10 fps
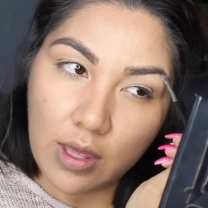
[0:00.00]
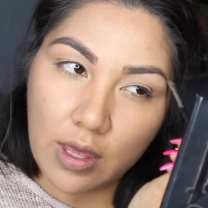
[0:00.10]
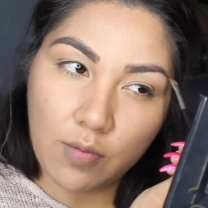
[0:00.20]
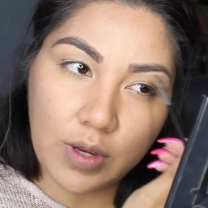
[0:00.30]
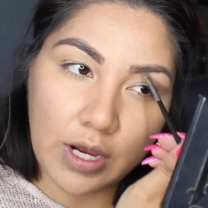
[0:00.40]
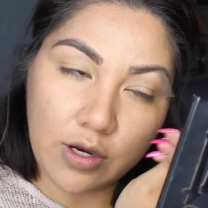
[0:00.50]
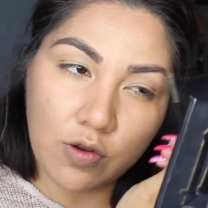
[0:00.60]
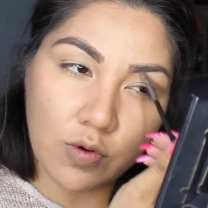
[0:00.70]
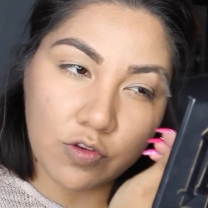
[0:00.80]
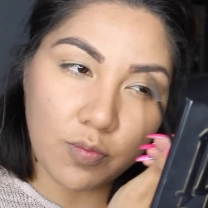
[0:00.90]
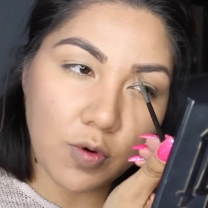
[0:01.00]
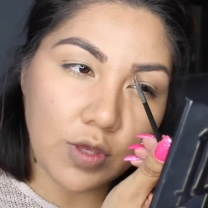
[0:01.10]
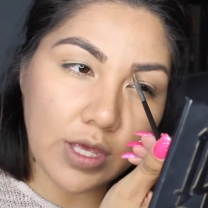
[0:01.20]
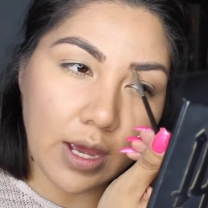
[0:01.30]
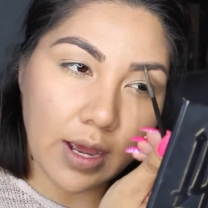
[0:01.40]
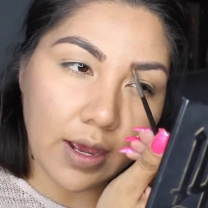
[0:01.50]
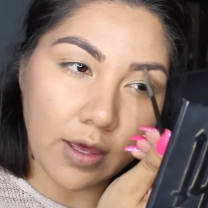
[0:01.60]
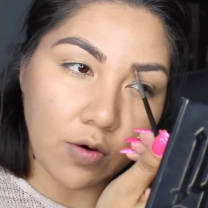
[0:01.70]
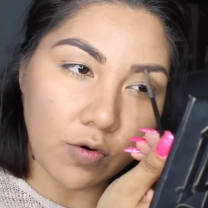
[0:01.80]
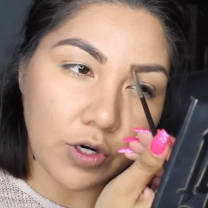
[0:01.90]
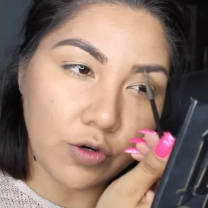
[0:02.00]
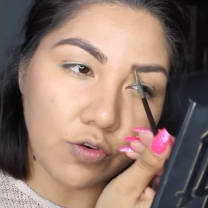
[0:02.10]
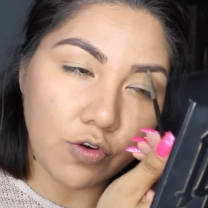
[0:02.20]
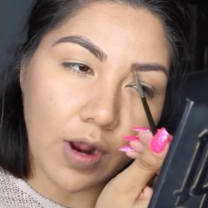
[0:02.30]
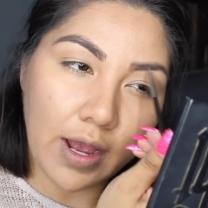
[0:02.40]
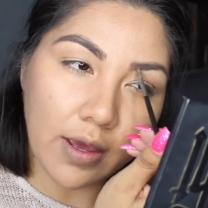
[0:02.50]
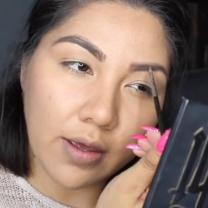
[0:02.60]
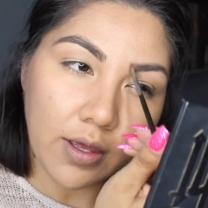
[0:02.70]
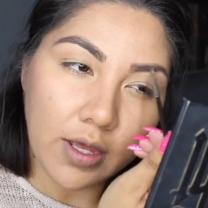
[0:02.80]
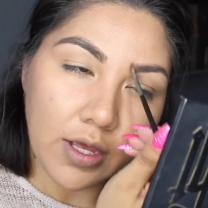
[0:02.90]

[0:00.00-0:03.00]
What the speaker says: And when I do a smoky eye or a neutral eye,